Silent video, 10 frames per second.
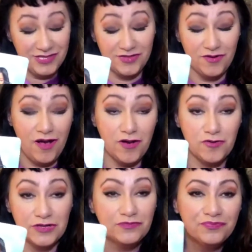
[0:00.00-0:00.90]
so
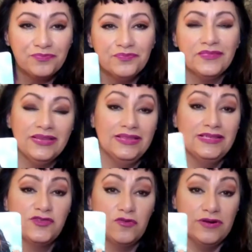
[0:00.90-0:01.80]
awkward. This
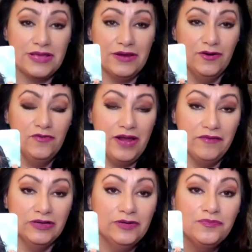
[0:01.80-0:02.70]
sword here,
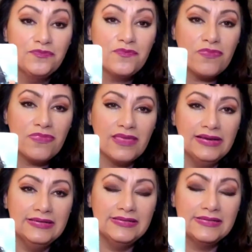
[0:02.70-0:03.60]
whatever,
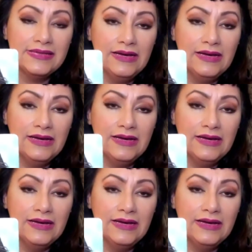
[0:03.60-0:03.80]
is